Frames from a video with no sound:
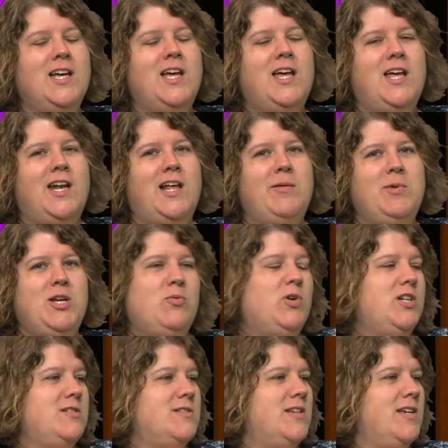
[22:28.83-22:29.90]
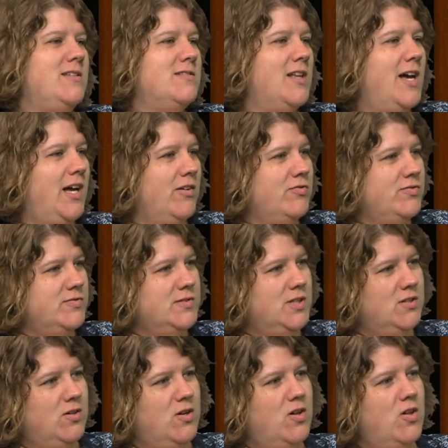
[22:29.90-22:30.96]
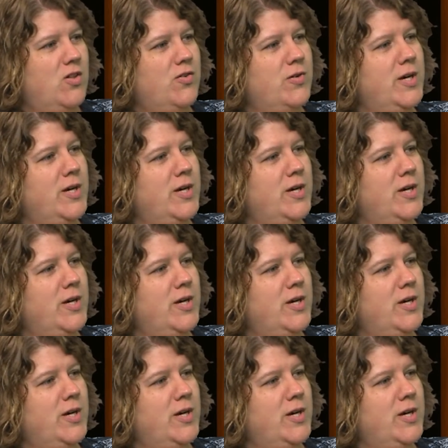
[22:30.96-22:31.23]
And I made Wanda Sykes laugh in all the right